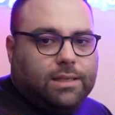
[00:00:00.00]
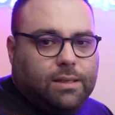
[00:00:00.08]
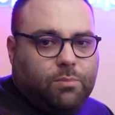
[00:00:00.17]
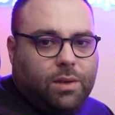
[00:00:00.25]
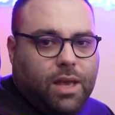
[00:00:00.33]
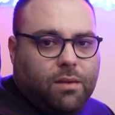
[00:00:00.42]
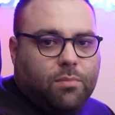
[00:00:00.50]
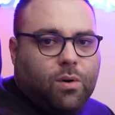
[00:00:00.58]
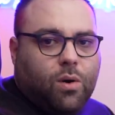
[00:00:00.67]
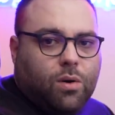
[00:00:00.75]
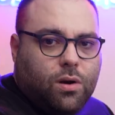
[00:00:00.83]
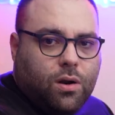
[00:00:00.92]
CPM
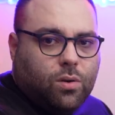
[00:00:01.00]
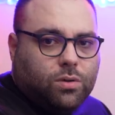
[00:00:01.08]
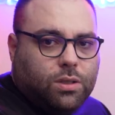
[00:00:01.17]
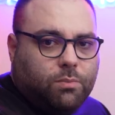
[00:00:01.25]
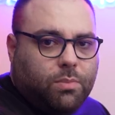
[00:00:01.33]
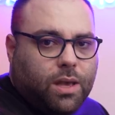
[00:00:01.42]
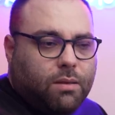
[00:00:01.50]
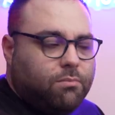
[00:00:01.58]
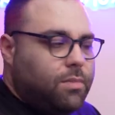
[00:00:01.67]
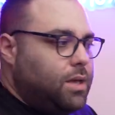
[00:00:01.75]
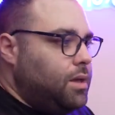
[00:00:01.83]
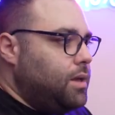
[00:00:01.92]
or low CPM?